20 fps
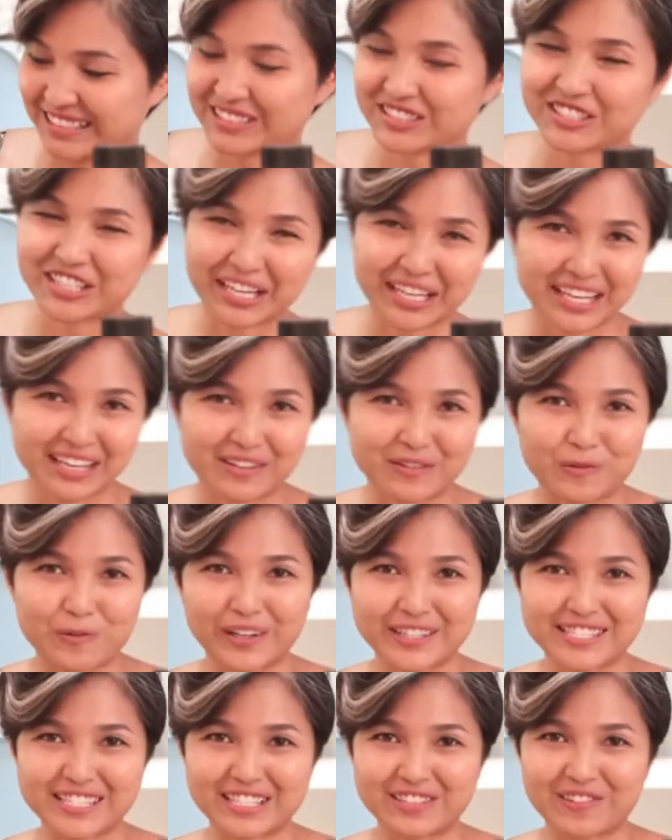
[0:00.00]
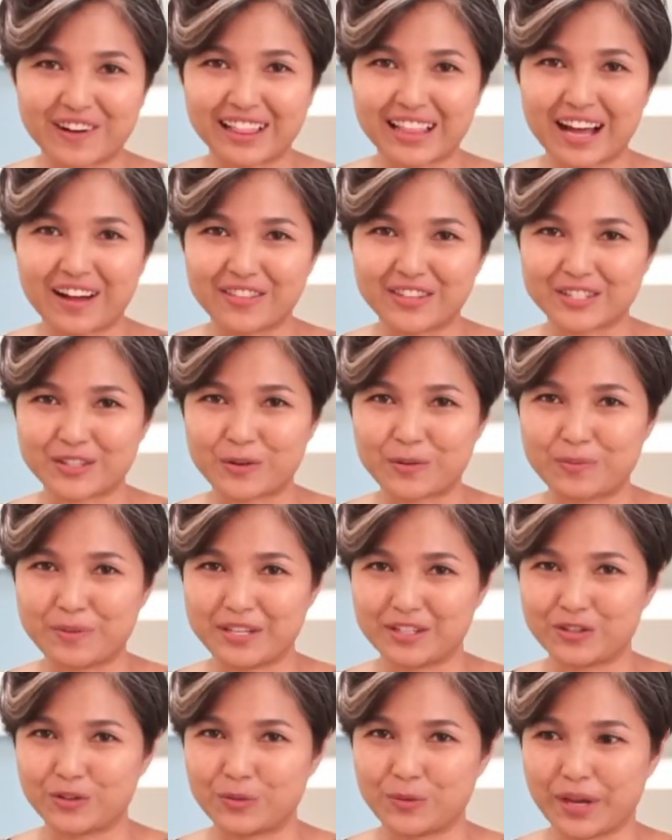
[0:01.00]
check in once in a while how the
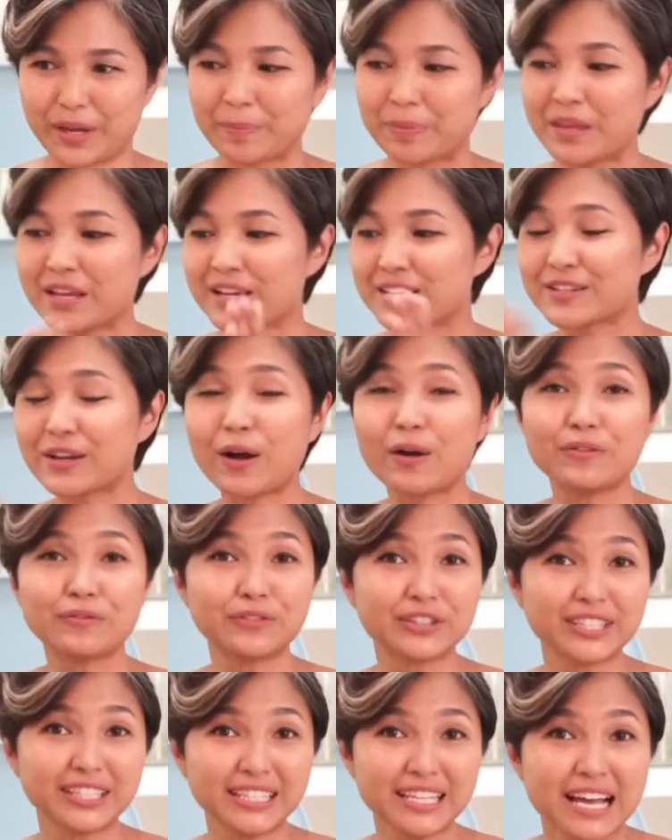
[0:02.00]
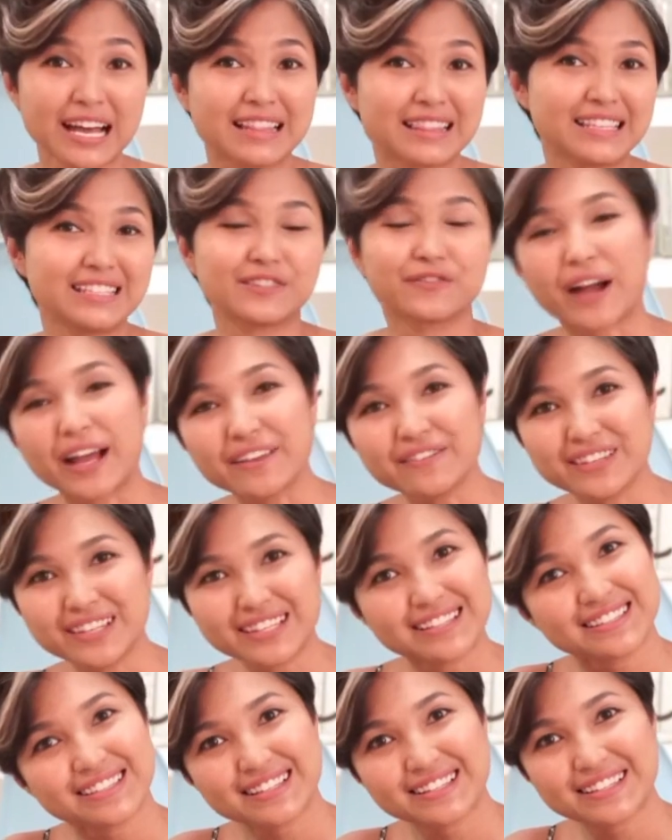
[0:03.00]
SCOBY is doing. So hopefully these
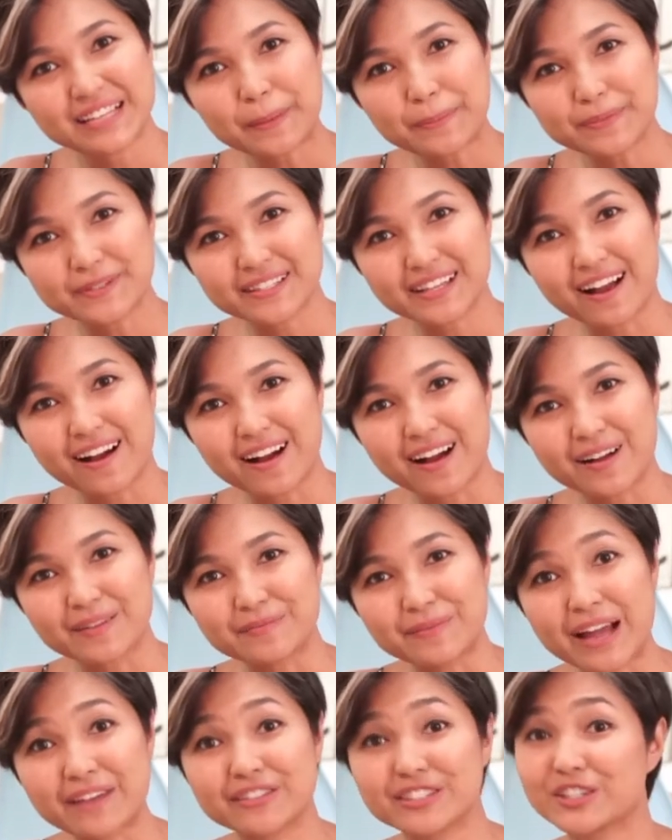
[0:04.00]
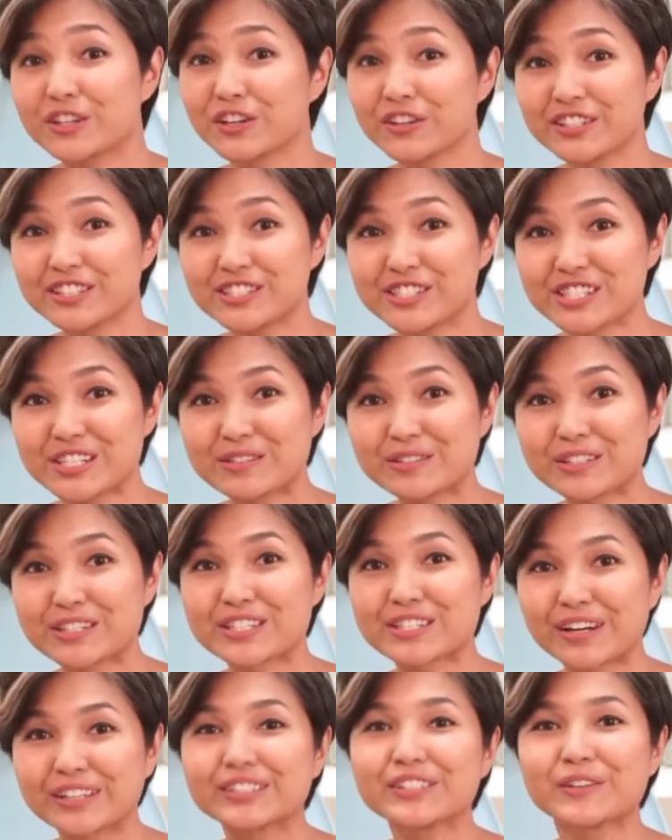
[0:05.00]
5 easy steps have encouraged you to
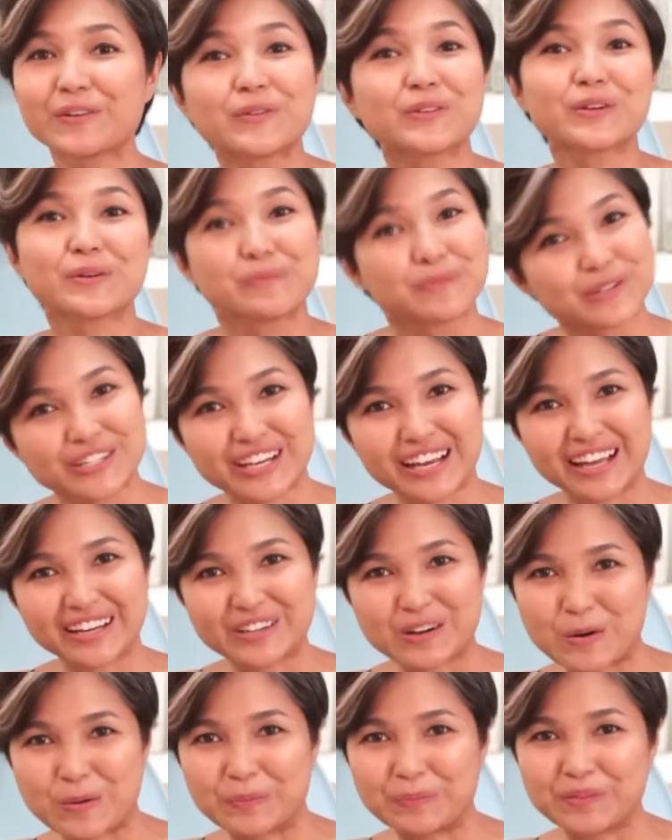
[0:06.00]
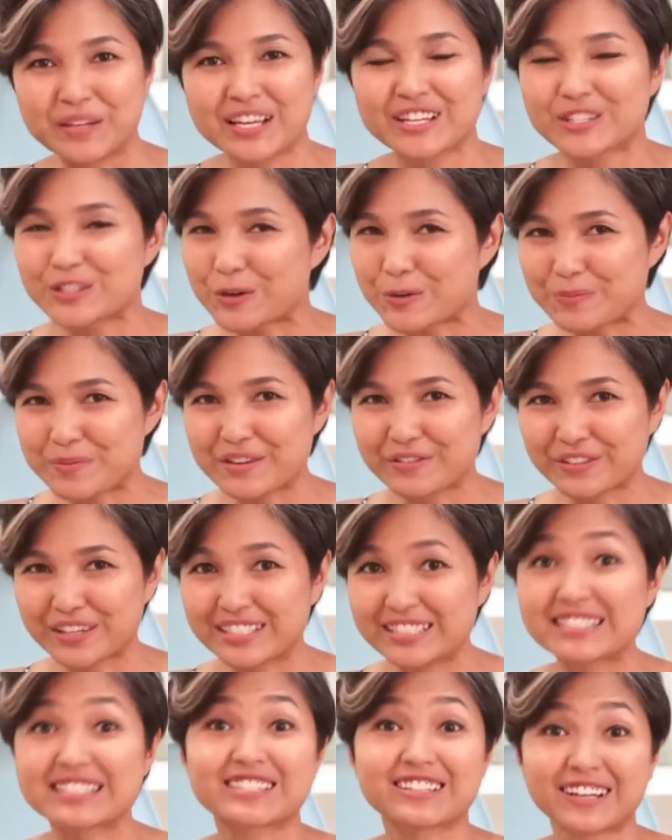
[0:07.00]
start your own kombucha at home. Don't be
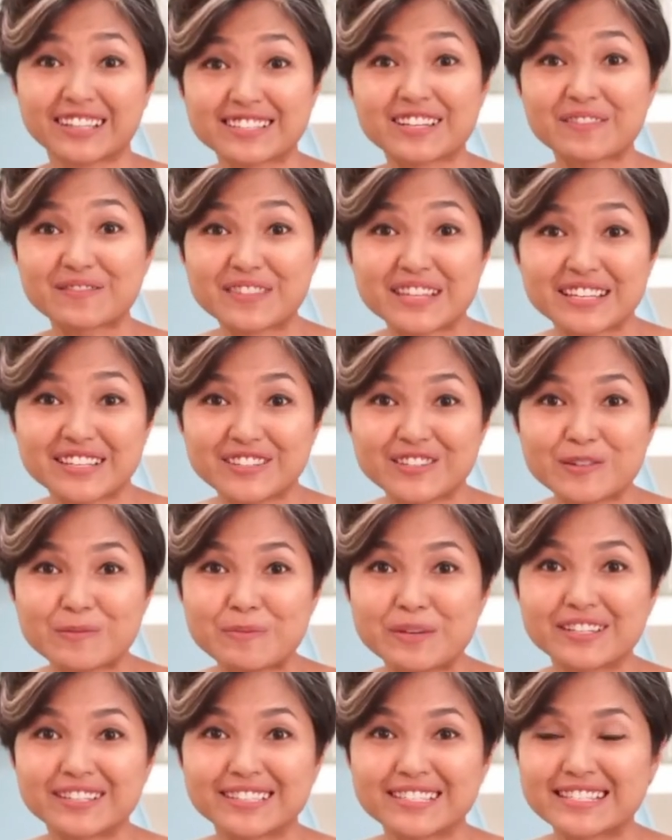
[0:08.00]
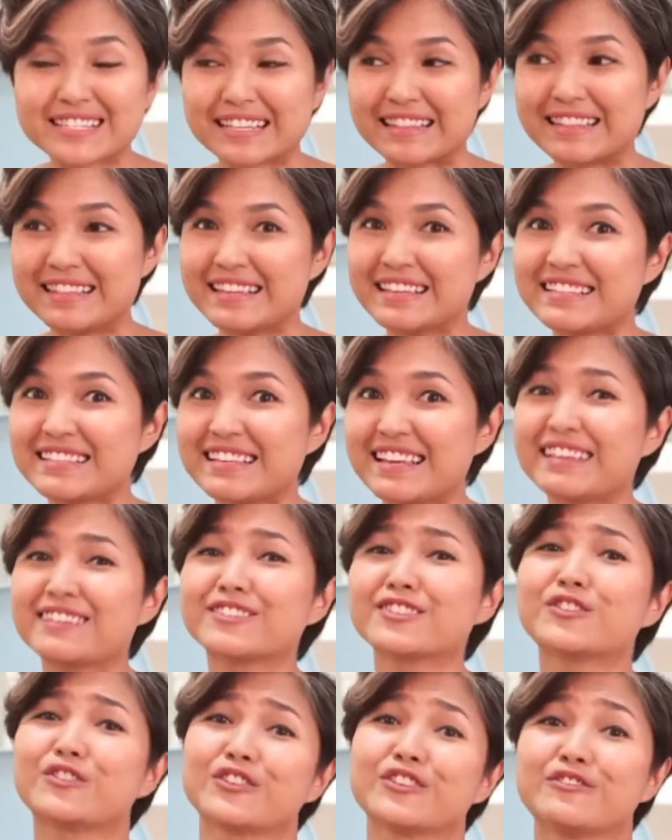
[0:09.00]
afraid to start something new, because this
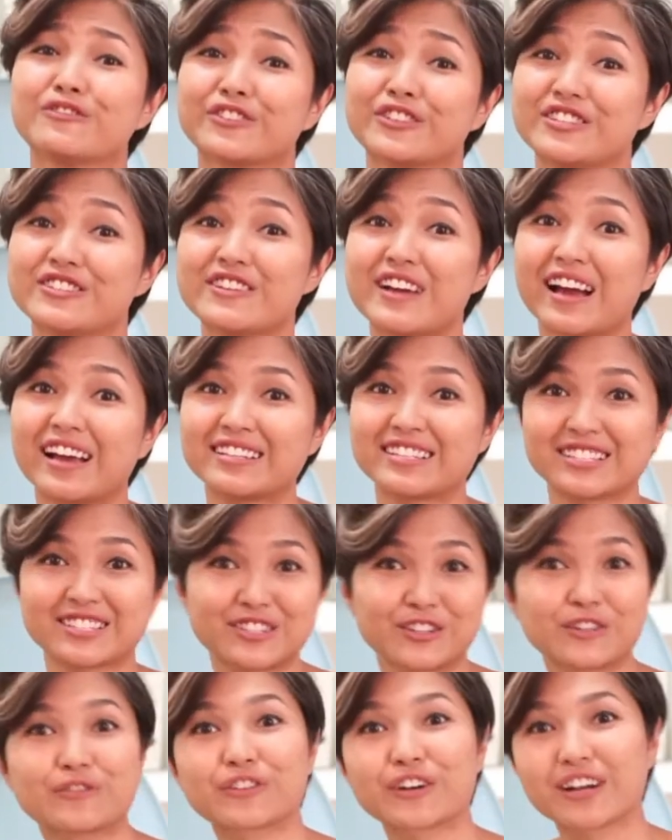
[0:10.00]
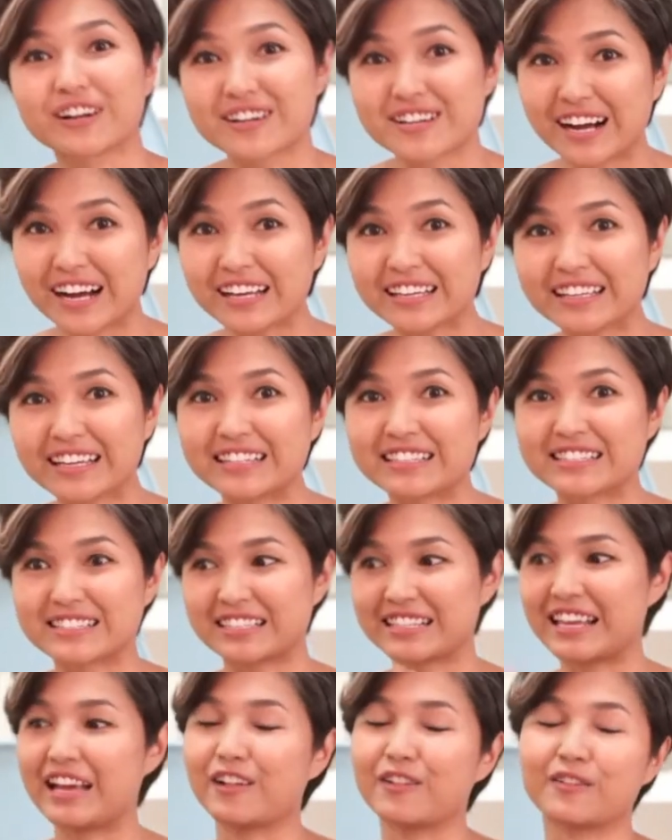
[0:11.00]
is good for you guys. It's good for our gut, and it's
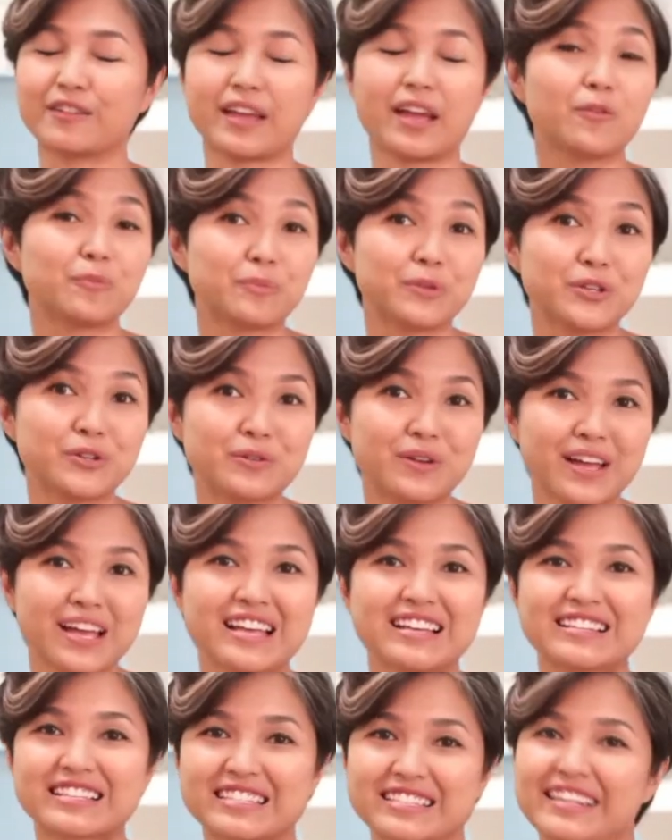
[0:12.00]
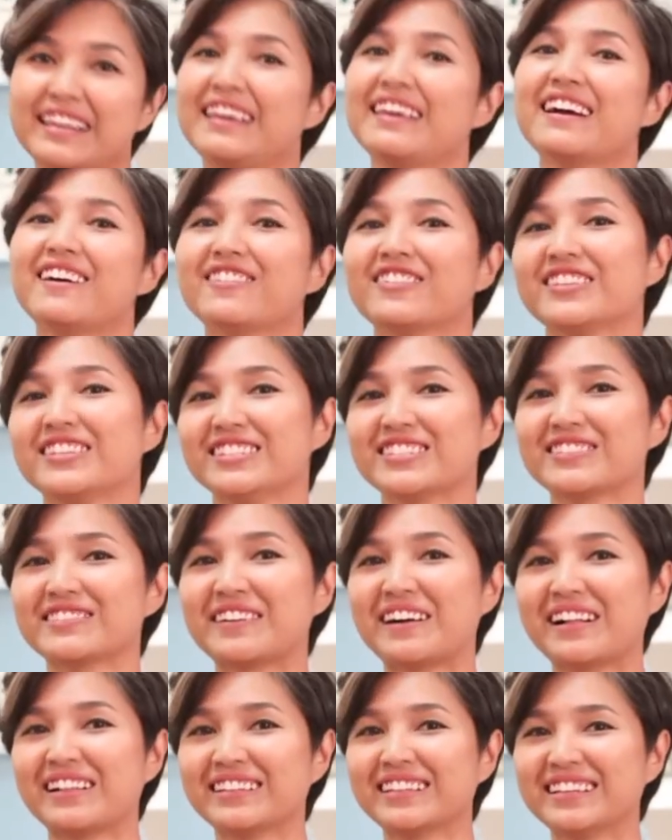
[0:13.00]
gonna help you stay healthy as
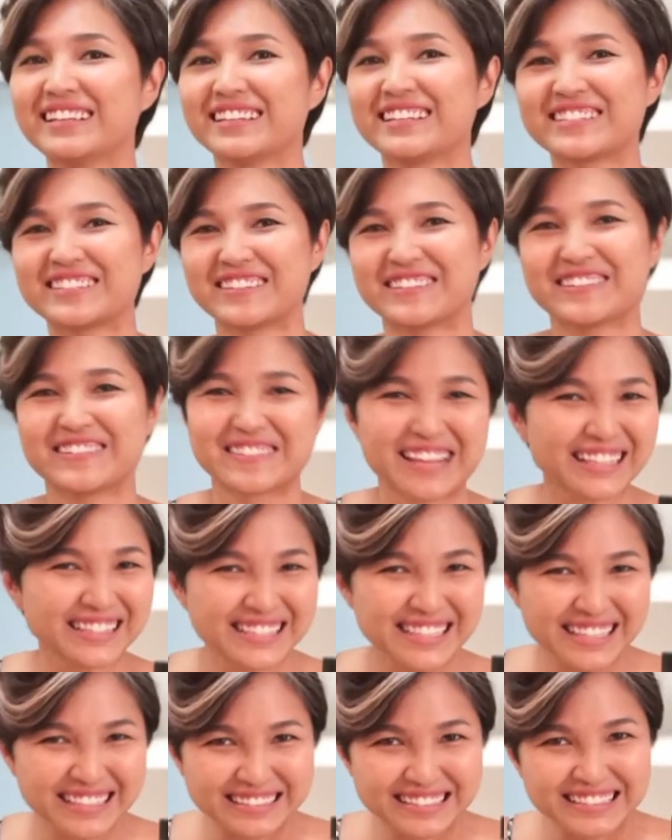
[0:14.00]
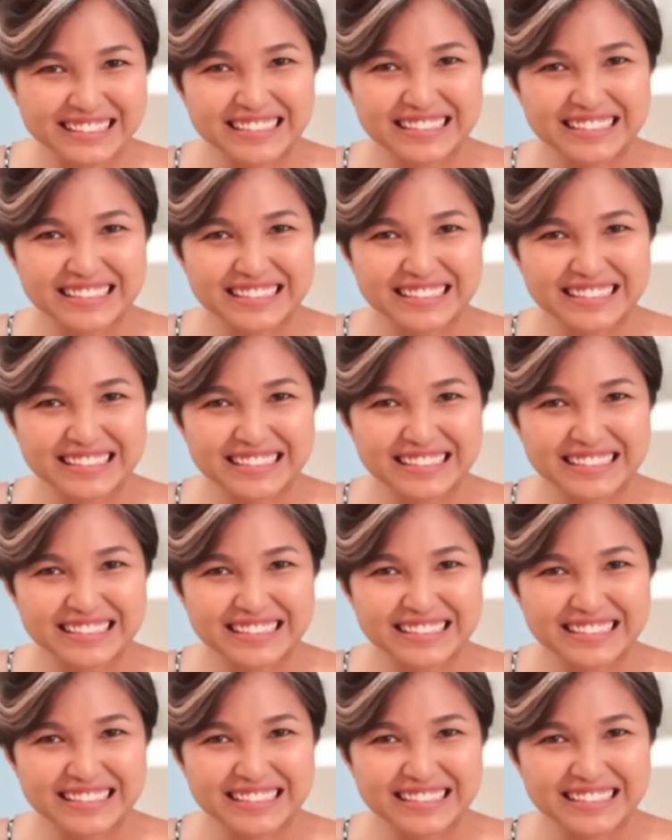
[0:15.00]
well. So that's it.